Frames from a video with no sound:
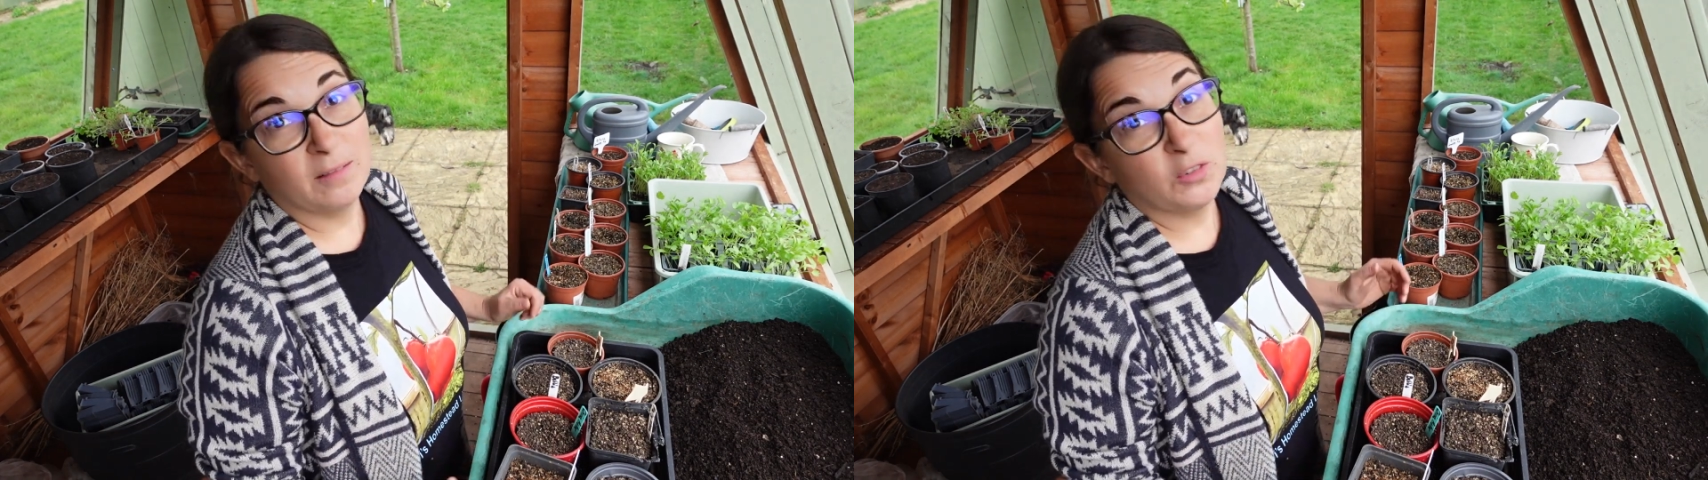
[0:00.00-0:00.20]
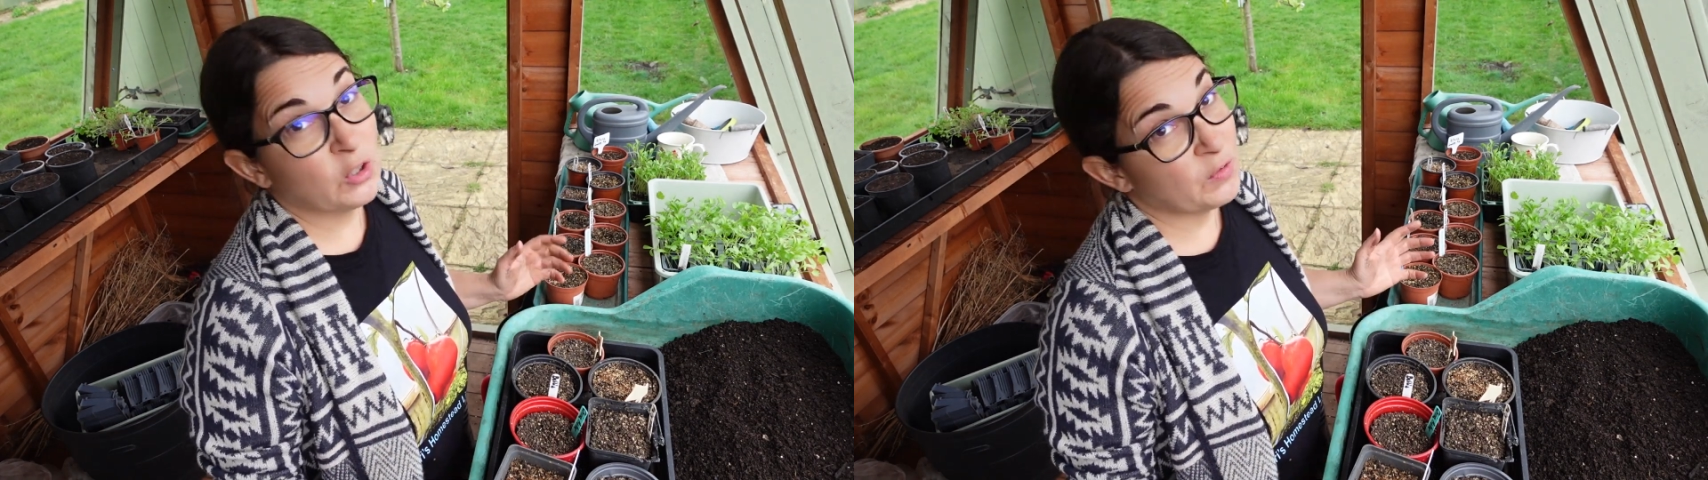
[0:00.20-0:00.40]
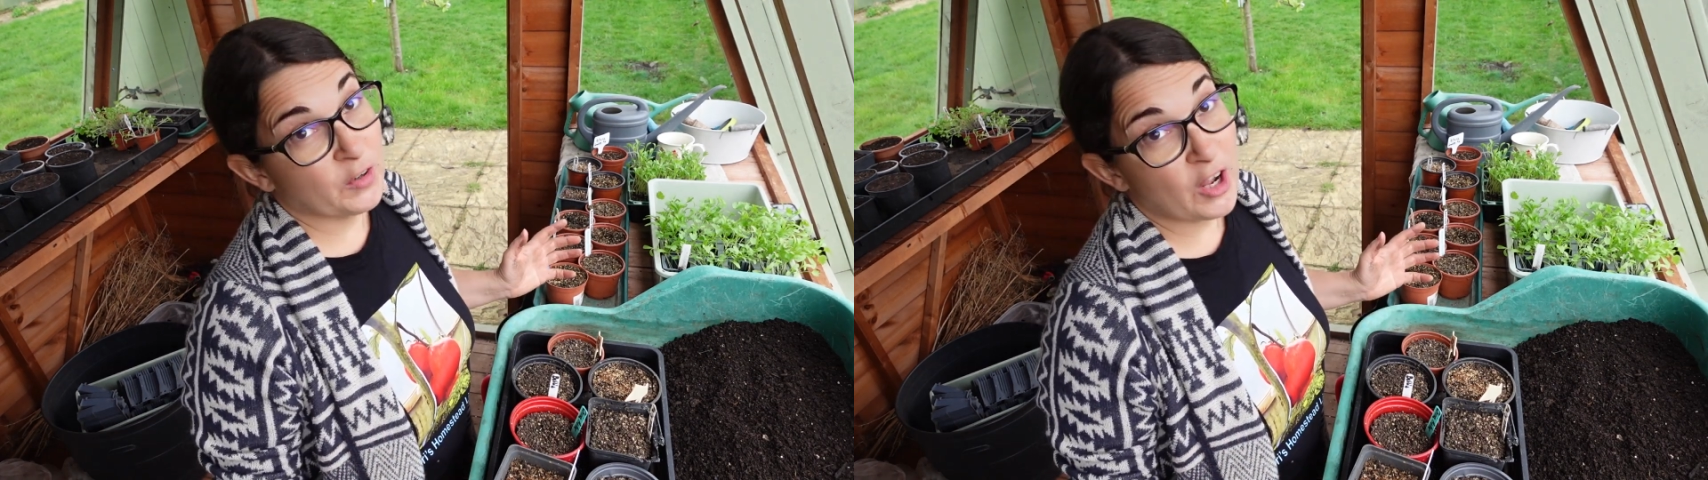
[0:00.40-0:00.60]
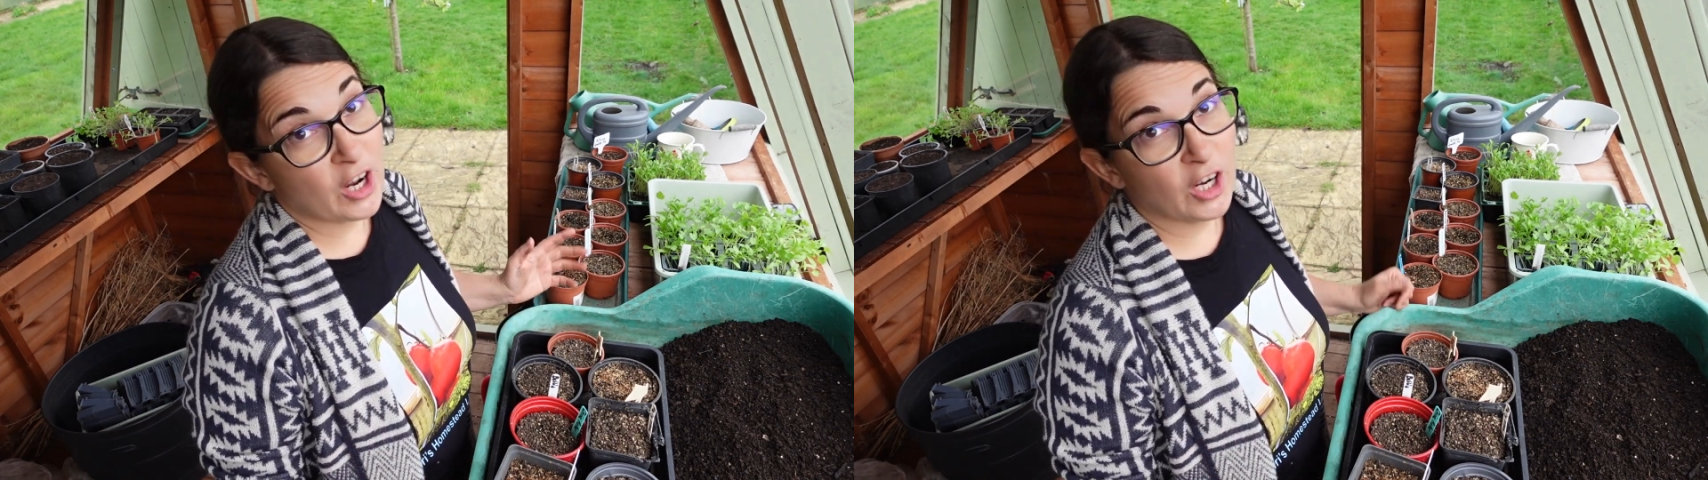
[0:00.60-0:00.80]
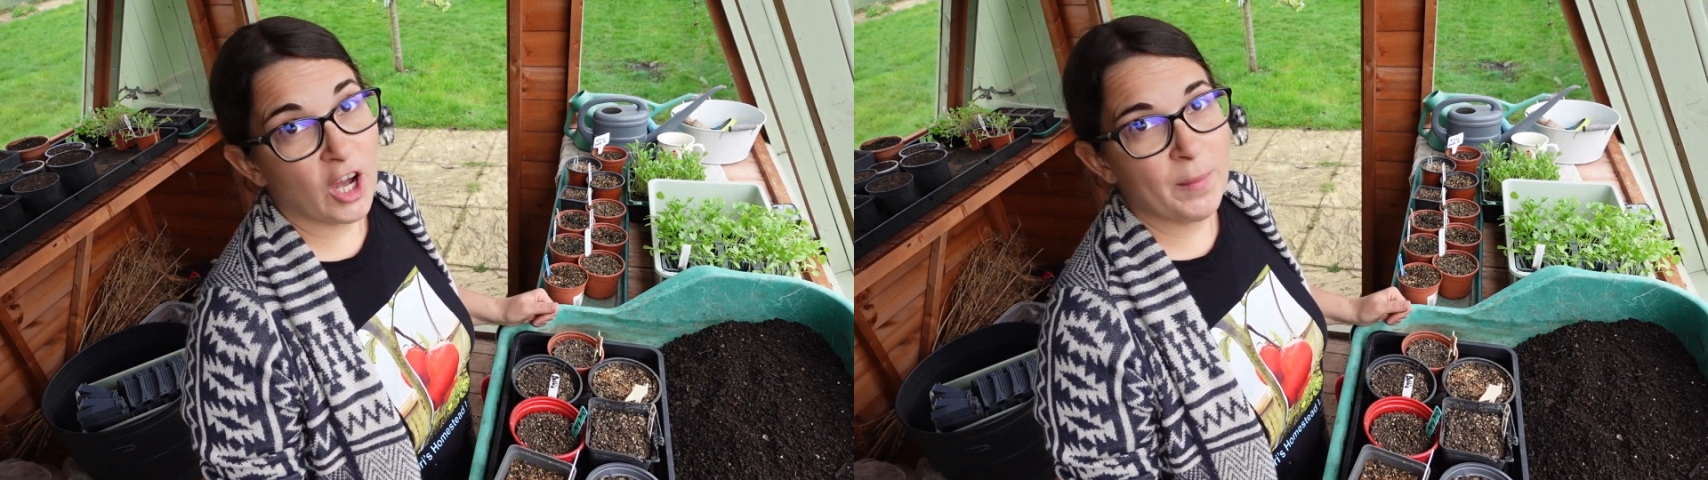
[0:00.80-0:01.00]
Not for our
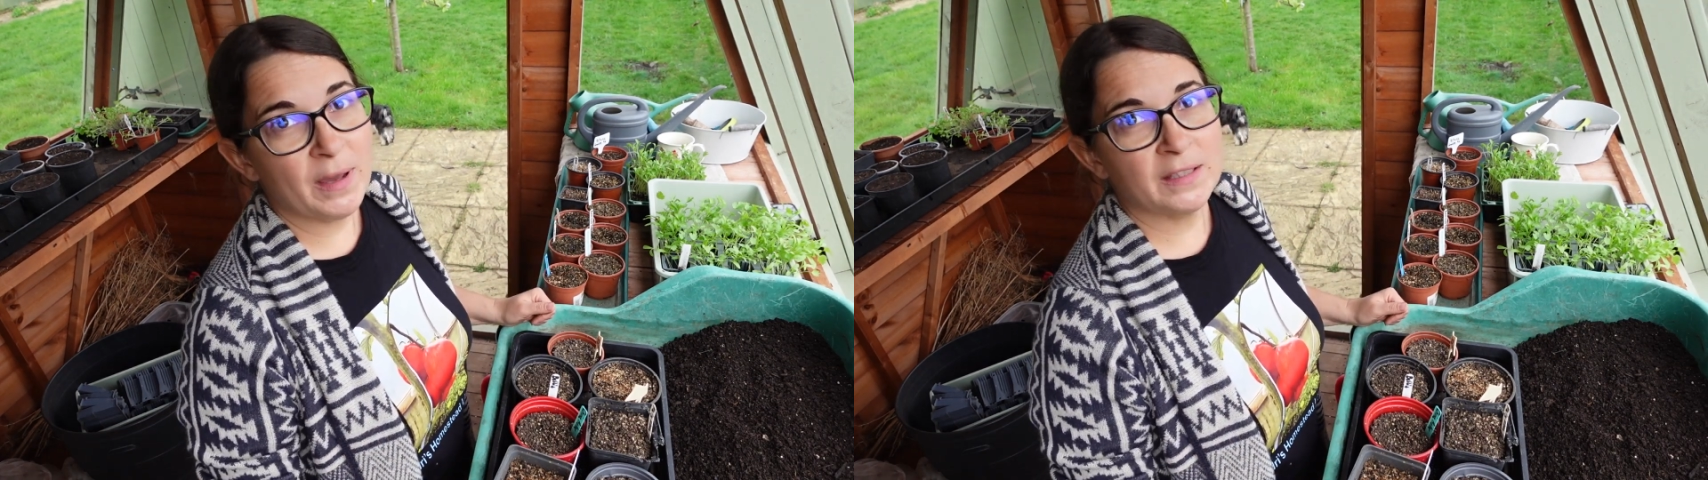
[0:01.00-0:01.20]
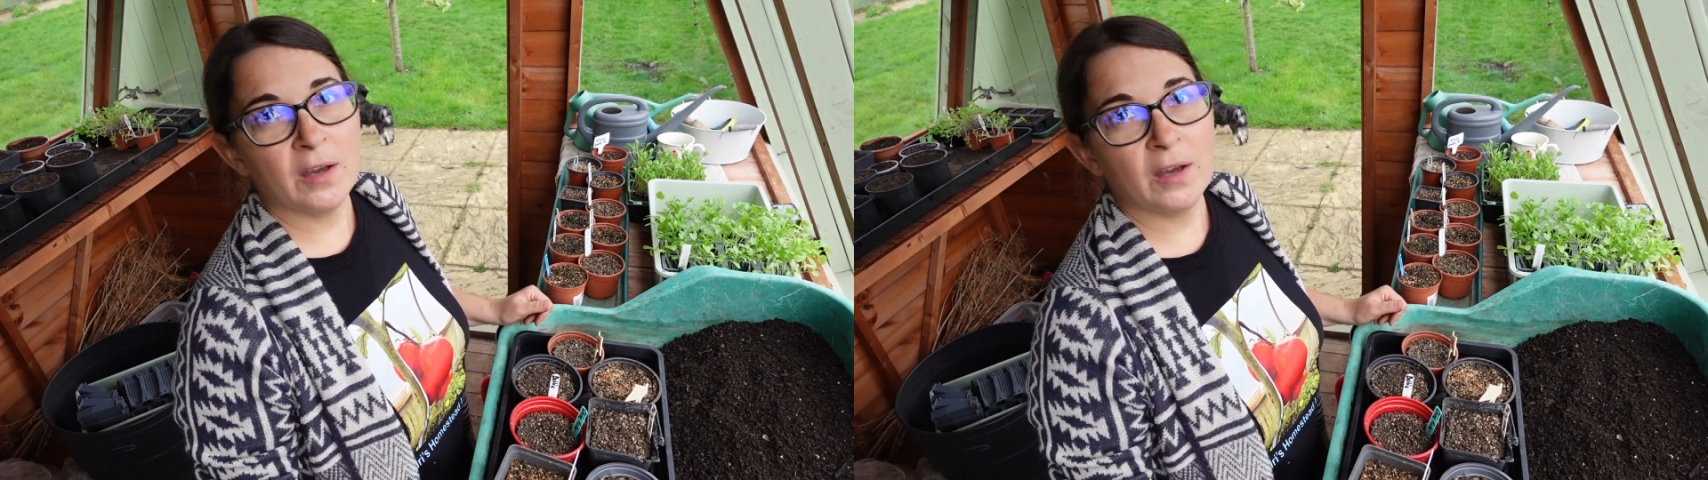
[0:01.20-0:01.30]
climate,